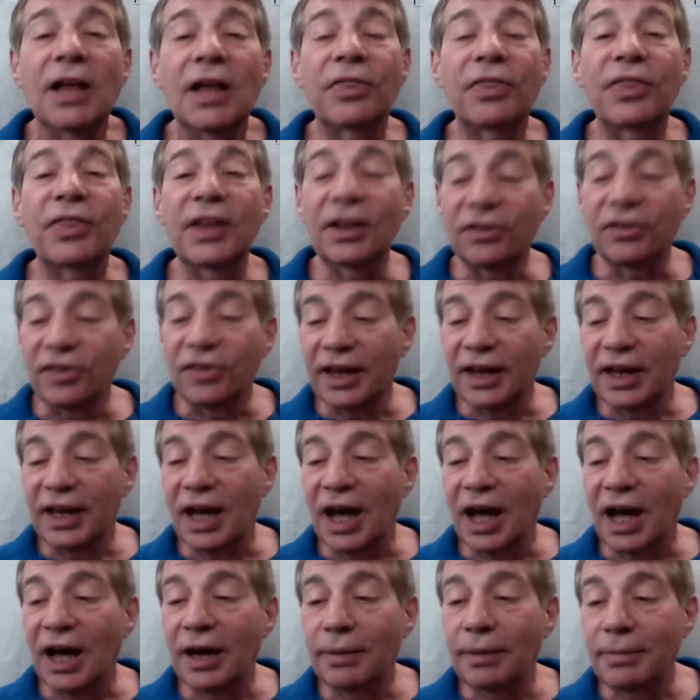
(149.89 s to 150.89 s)
Things like,
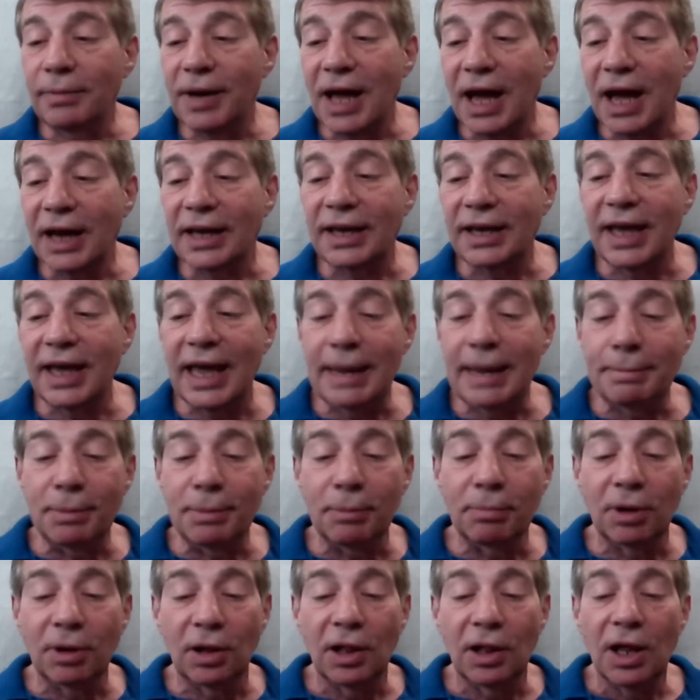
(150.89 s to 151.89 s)
I'm not
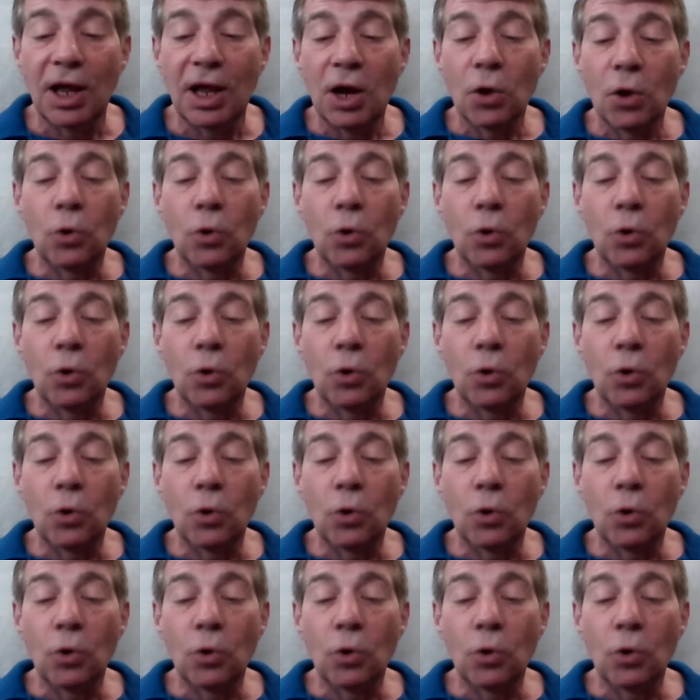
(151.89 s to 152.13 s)
capable.